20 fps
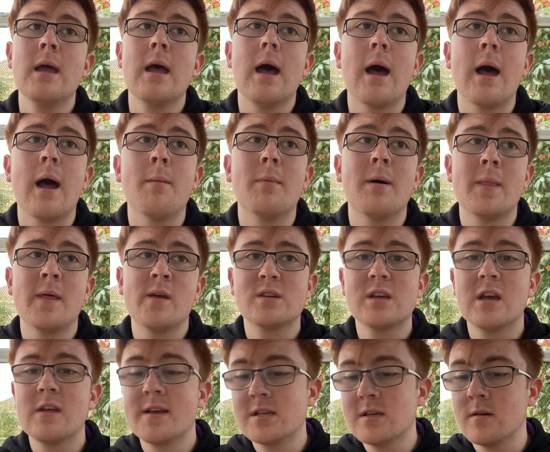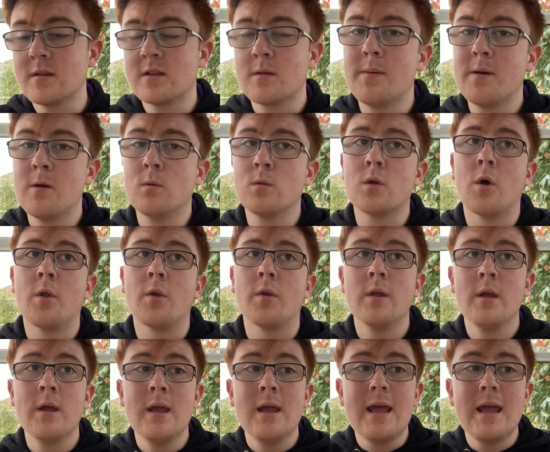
and they'll say there's something to build on.